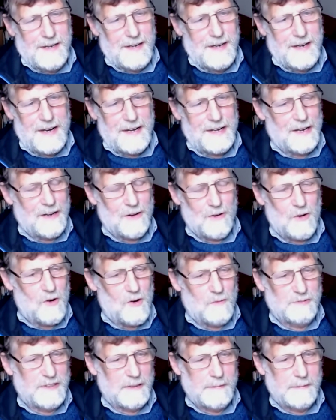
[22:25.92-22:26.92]
and in all
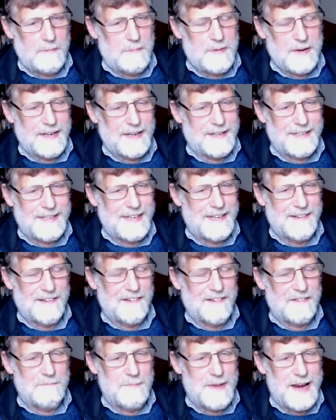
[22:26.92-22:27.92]
probability,
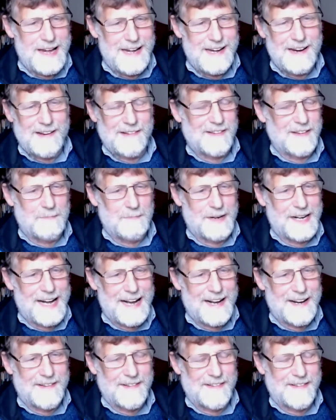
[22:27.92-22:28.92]
there's many other
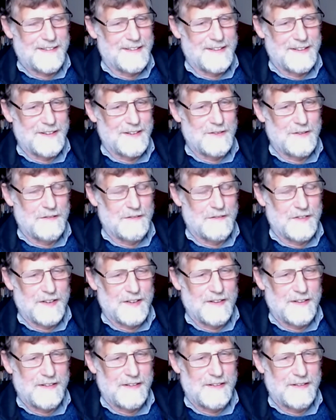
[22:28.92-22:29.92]
planets in the
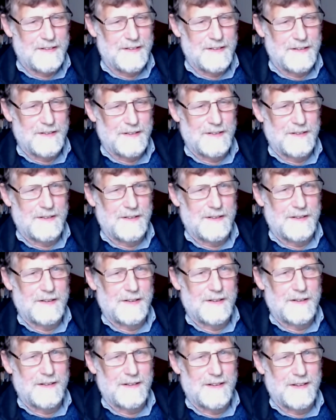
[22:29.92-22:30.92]
universe
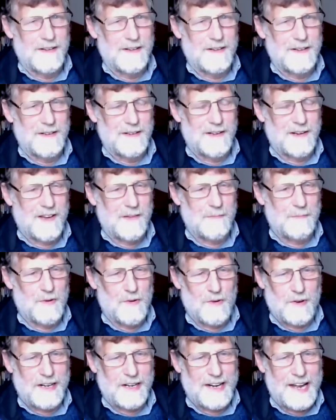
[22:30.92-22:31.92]
that
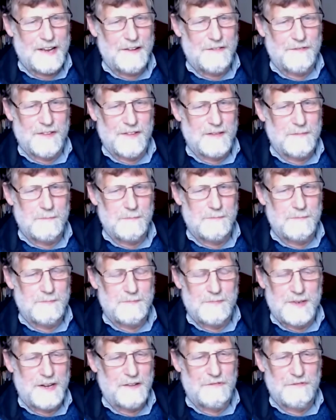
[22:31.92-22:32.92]
support life at
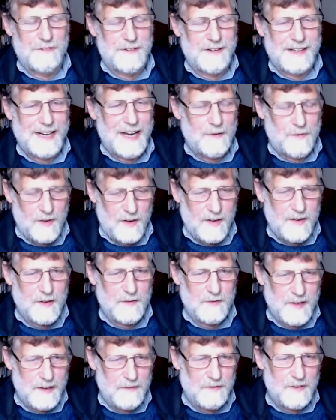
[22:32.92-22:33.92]
different levels
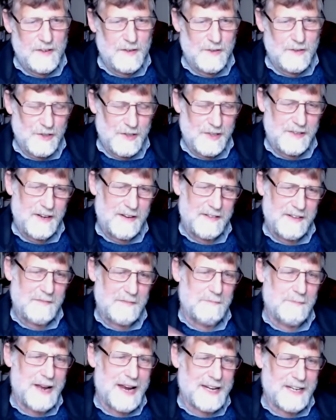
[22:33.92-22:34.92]
of evolution. Does it
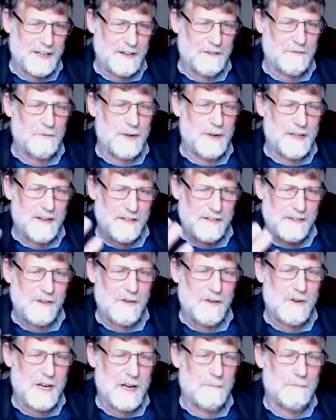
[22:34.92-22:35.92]
matter if we just
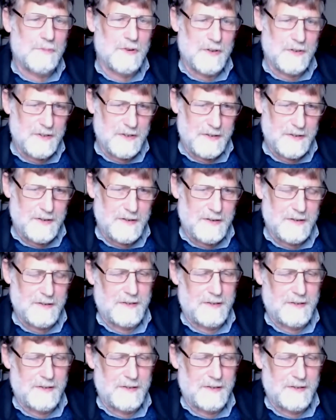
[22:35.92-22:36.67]
go kaput or not?